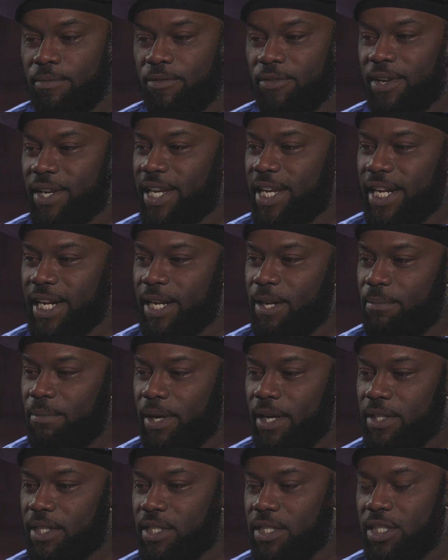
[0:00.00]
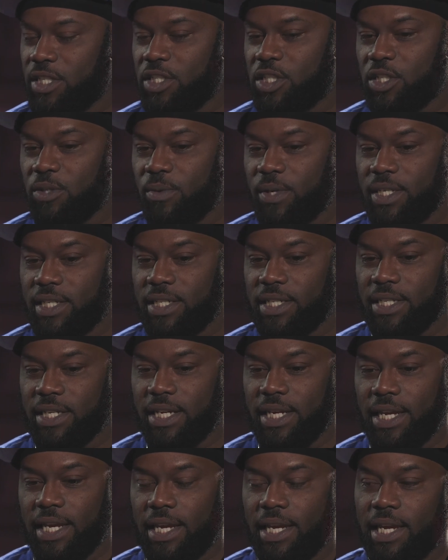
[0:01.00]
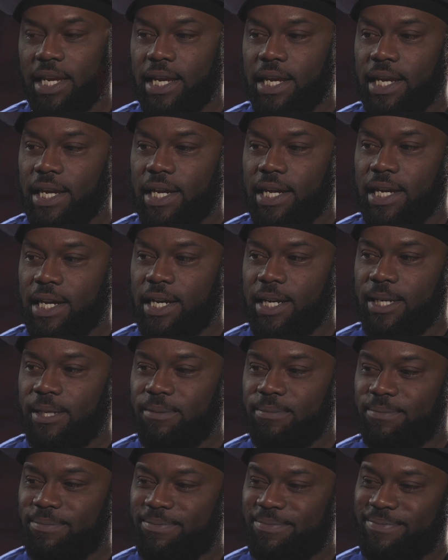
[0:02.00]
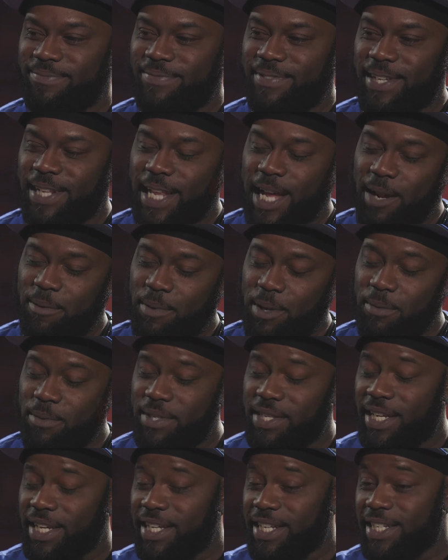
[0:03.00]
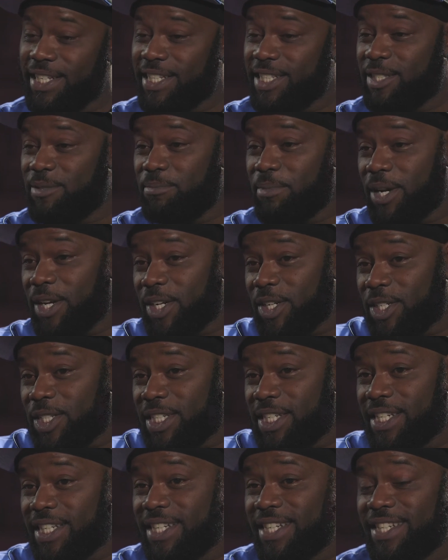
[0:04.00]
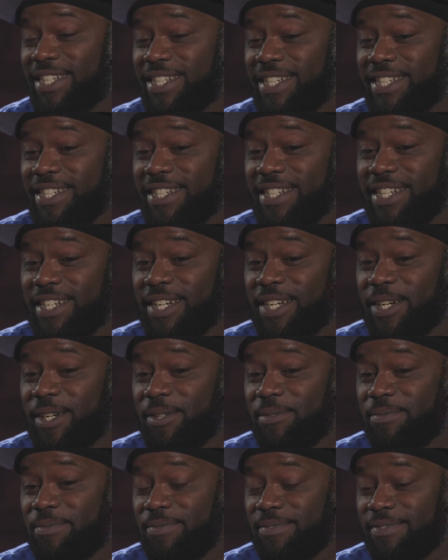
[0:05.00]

Forgetting about the situation, a lot of people say it's better to